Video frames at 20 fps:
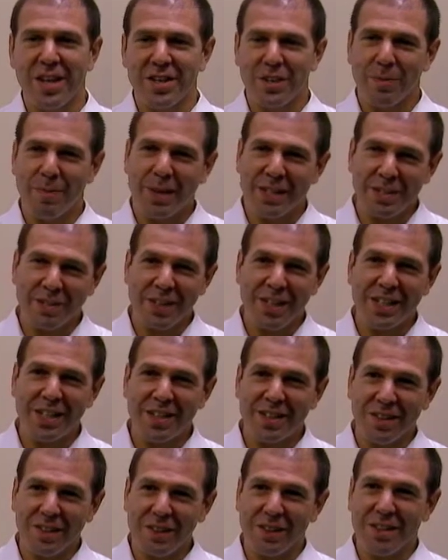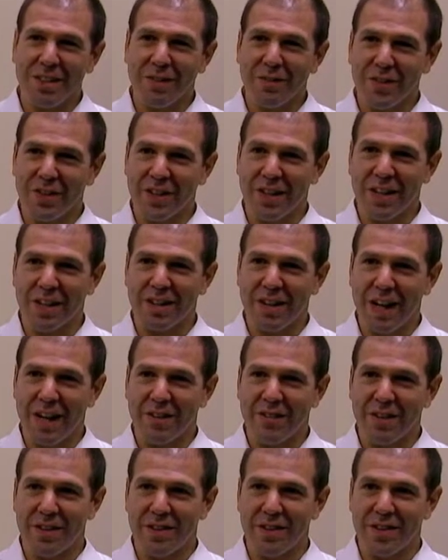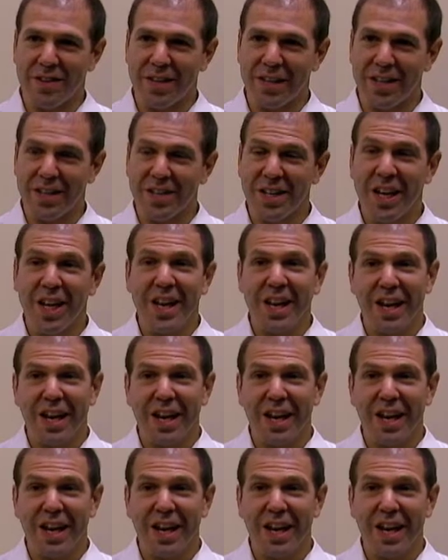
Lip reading: So Pennsylvania is a little different than a lot of other states.